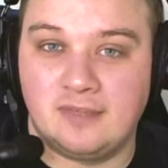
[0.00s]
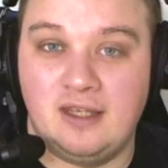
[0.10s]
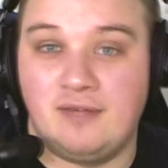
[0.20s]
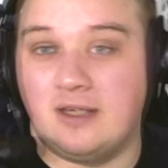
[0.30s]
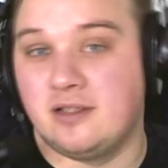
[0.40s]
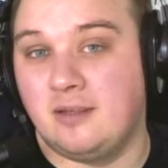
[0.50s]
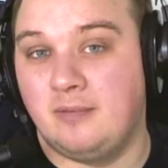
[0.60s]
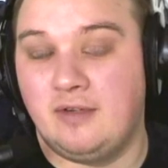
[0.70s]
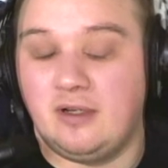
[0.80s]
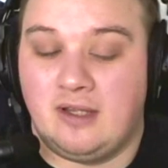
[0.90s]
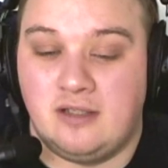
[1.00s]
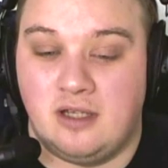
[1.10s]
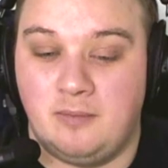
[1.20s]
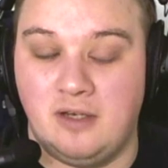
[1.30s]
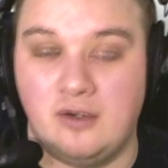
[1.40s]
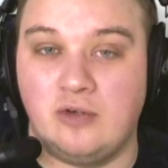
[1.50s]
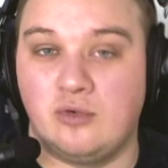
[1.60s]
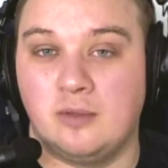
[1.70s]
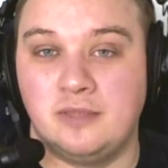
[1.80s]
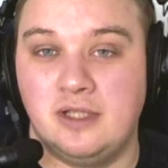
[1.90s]
if I get time. If I don't get time, then it'll get
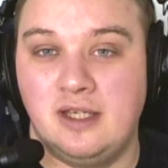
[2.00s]
dropped.